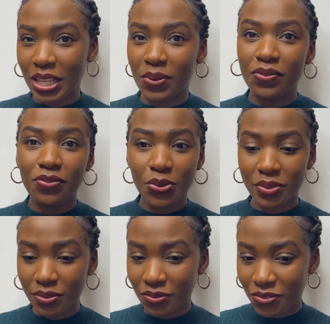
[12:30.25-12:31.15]
They were
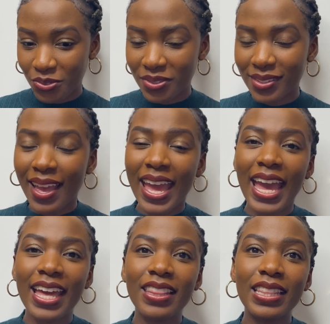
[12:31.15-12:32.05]
frozen fruits,
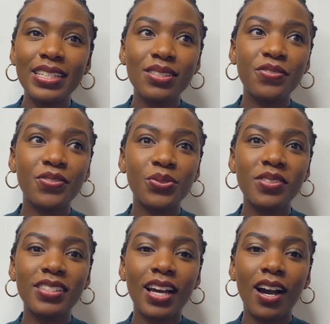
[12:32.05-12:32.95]
and these
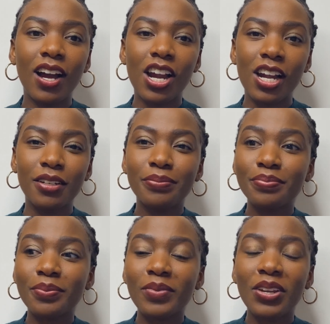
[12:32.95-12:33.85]
fruits are
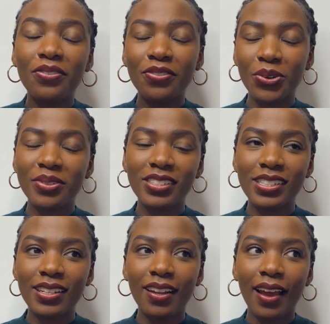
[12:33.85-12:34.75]
frozen
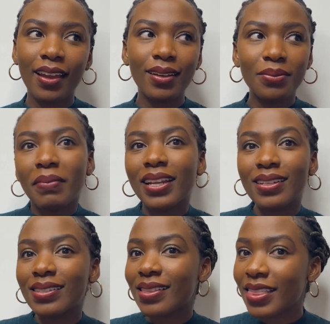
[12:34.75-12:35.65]
at like
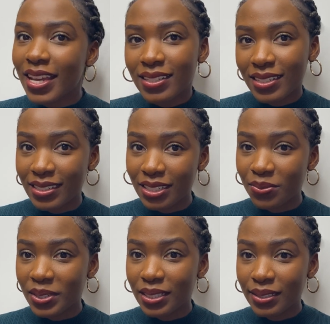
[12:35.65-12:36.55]
minus 30
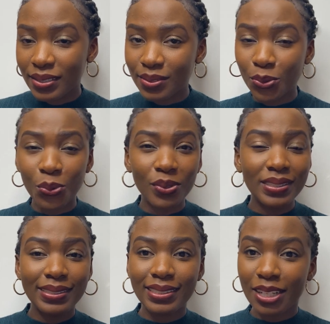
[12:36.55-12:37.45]
degrees or
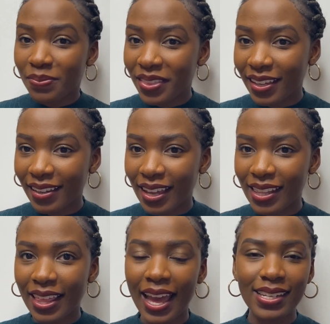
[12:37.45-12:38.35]
something like
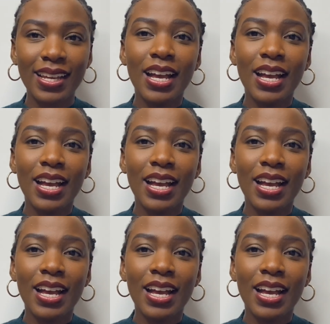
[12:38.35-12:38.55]
that.